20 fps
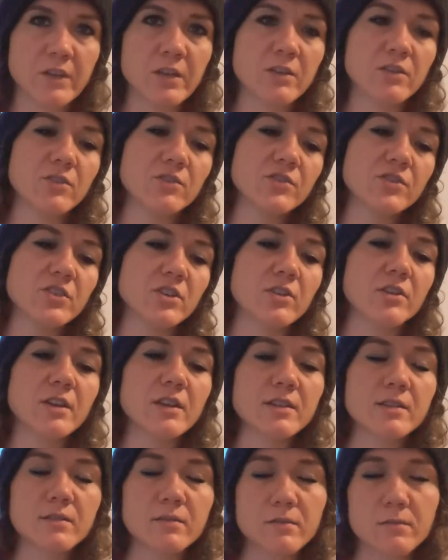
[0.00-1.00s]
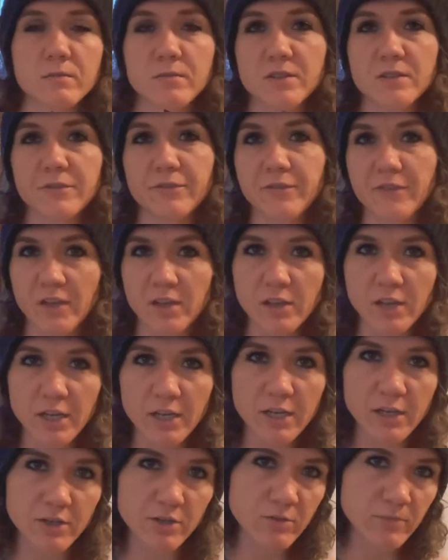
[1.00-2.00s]
you're starting to feel it
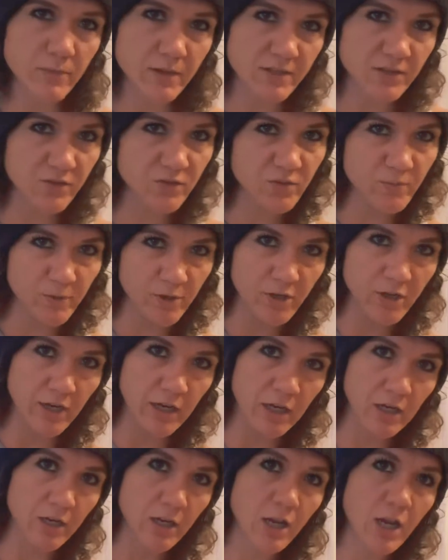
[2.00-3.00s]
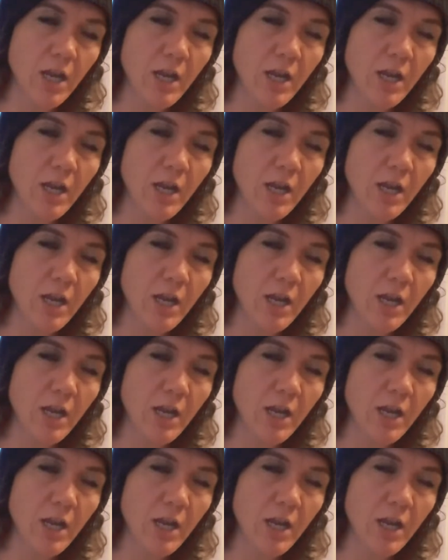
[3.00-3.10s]
in your muscles burning,